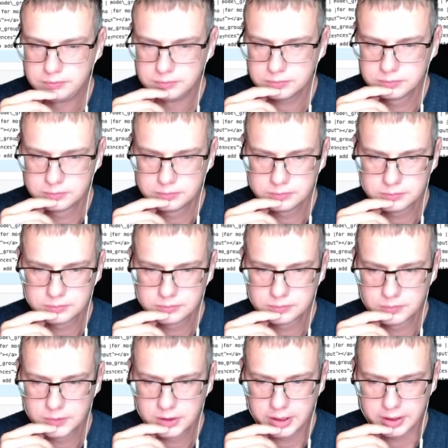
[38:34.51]

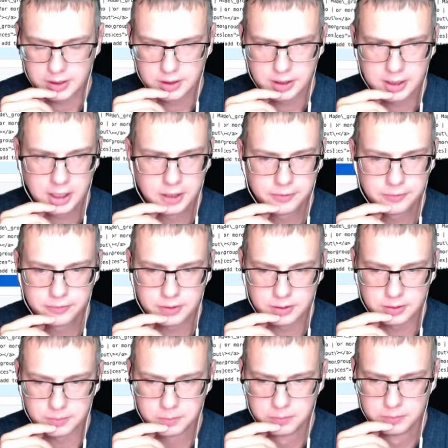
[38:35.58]
and leave
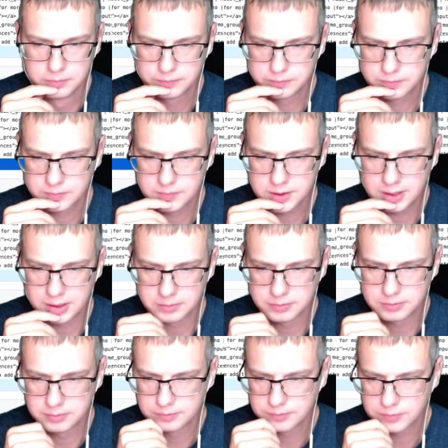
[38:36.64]

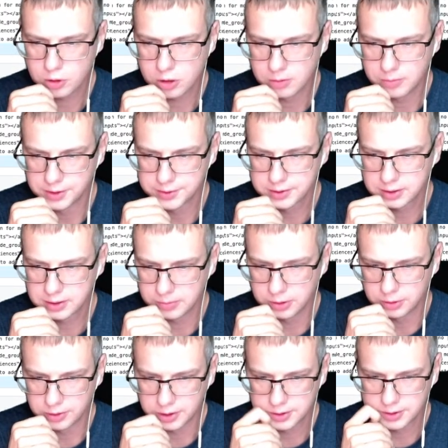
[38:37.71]
some comments
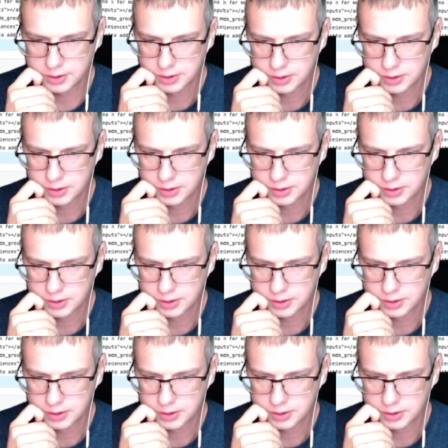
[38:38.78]
about it.